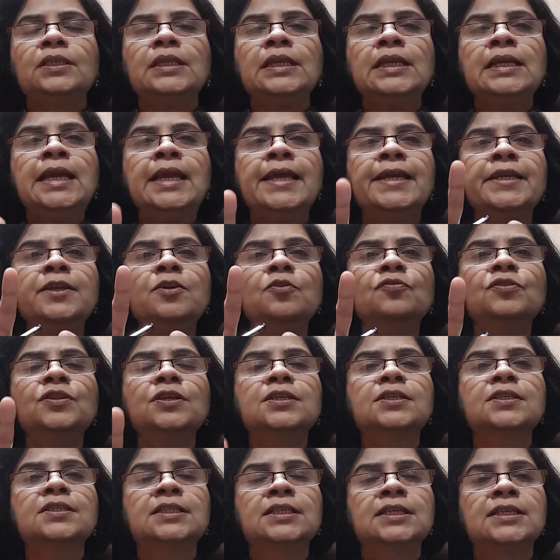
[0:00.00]
any of
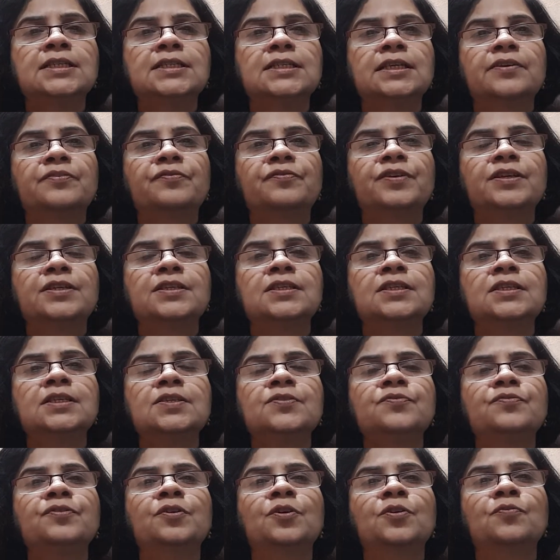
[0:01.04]
these
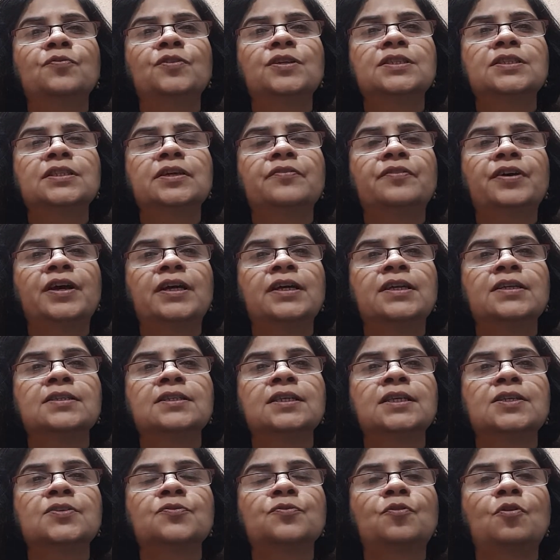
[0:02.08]
surfaces on which the virus
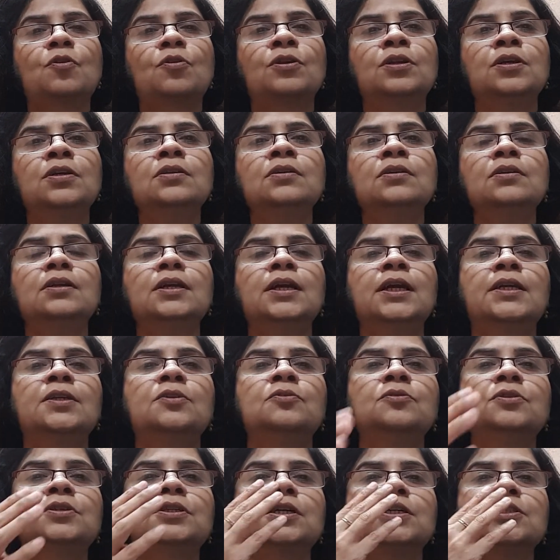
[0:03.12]
has fallen, and
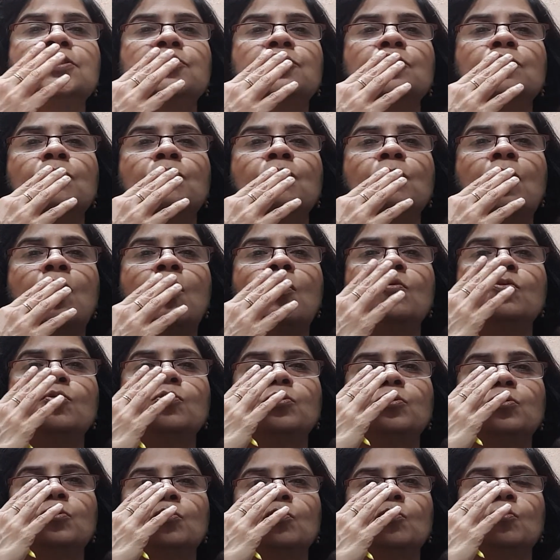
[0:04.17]
you touch your mouth,
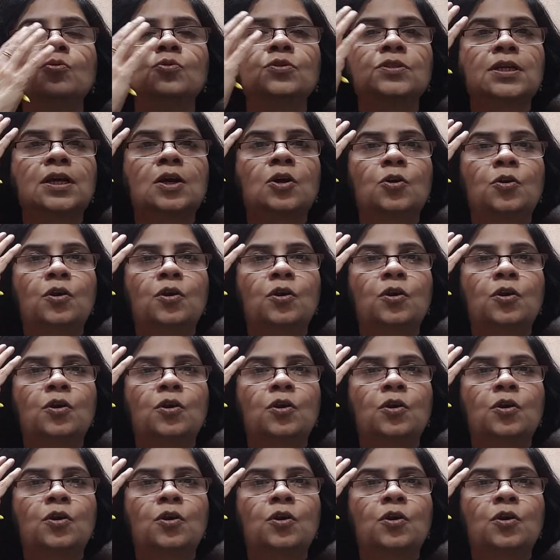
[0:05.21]
nose or